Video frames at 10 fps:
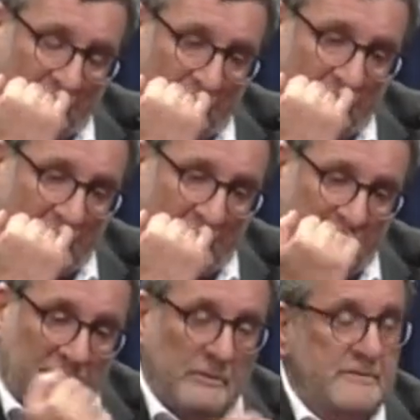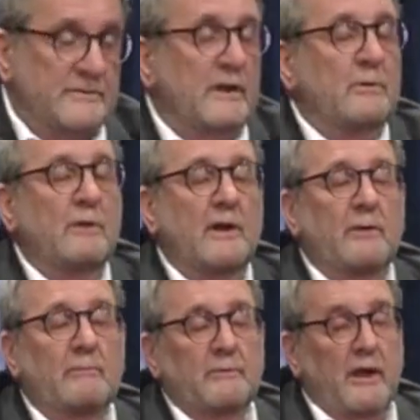We have to stay together,
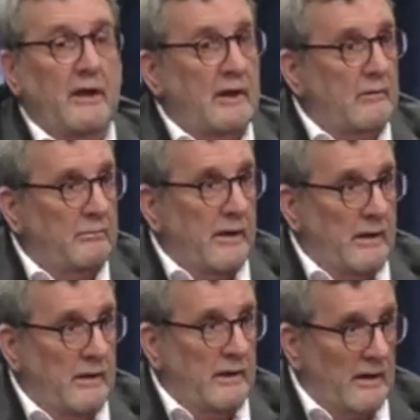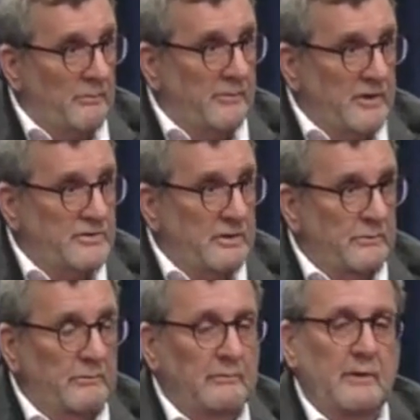help each other,
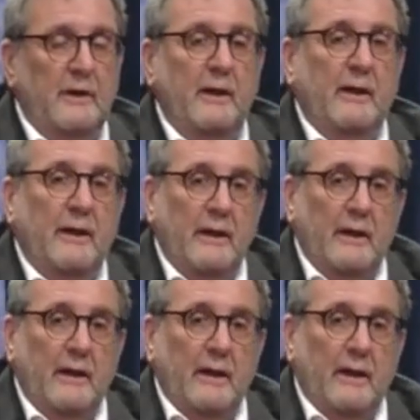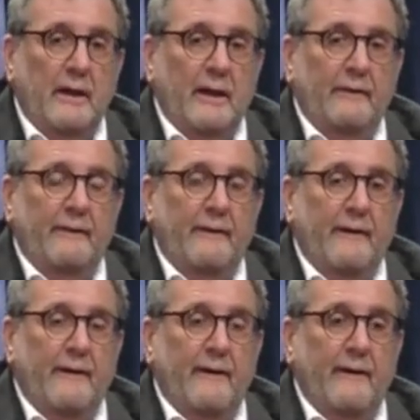and
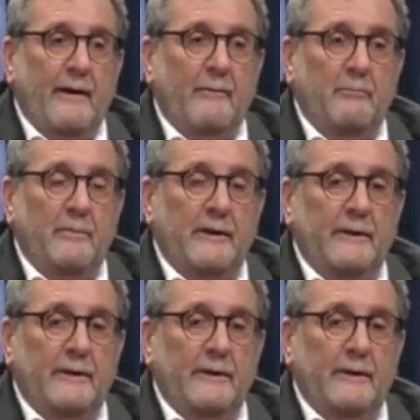be